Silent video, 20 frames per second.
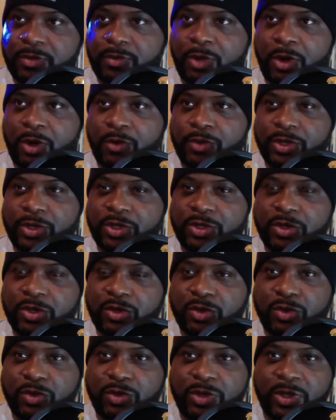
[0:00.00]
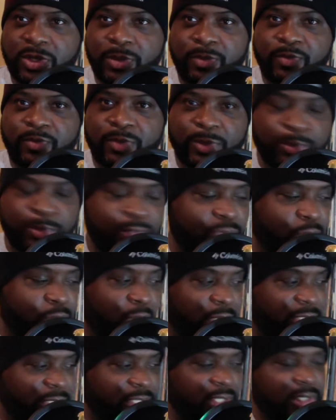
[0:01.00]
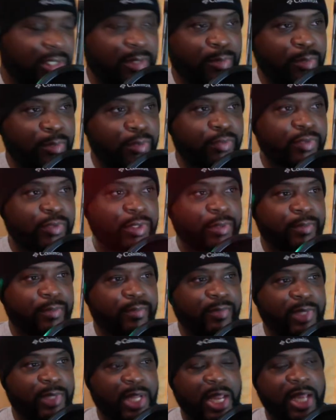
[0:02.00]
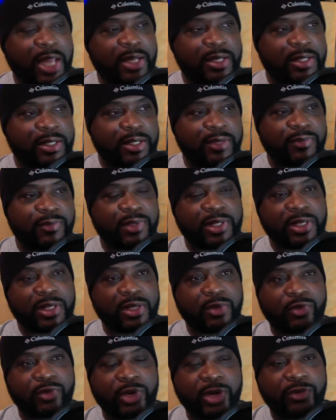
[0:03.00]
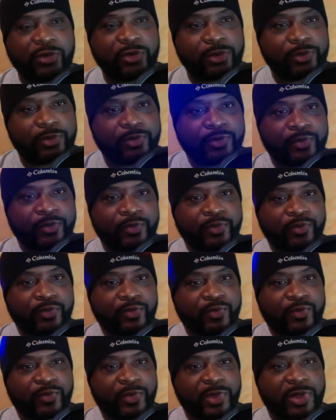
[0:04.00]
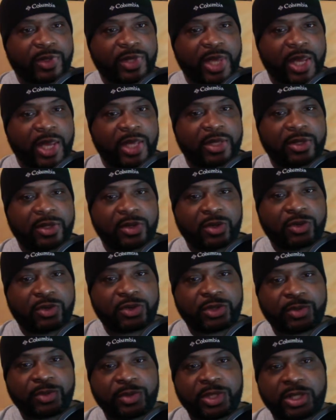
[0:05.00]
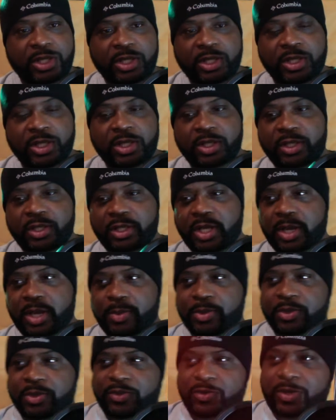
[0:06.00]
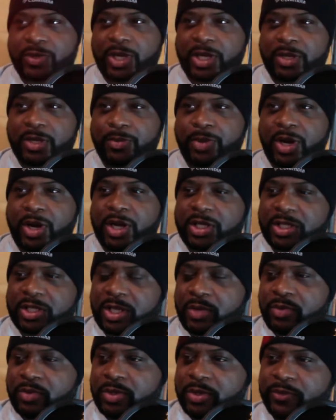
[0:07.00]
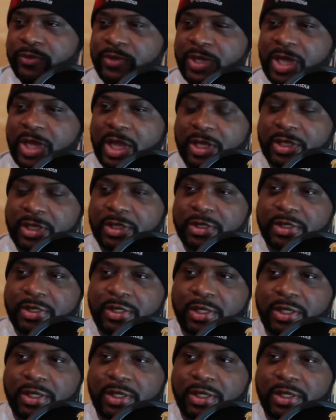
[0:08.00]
I always knew before I seen the movie and I had the DVD or whatever that some of the samples from that Departed. I said, I wonder if he got this,